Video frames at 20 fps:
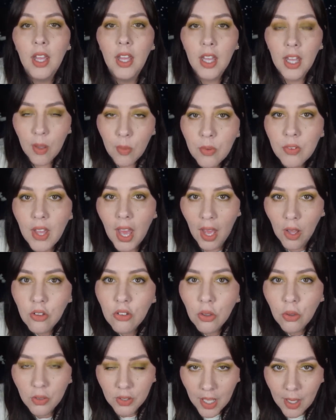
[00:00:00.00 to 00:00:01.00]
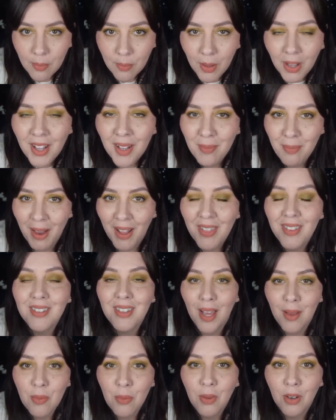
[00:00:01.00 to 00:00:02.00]
he was a household name by the
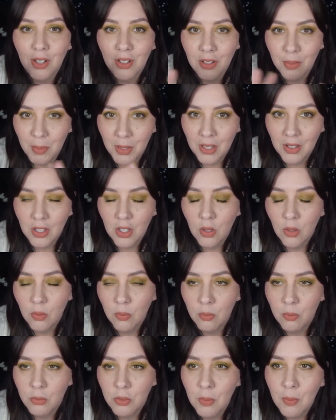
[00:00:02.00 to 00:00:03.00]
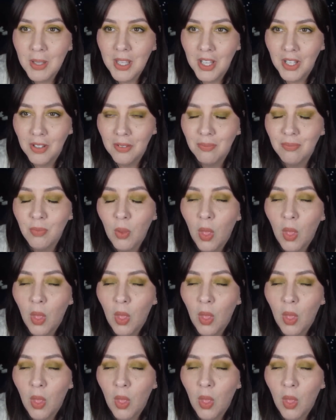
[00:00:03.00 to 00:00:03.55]
time he went on to be in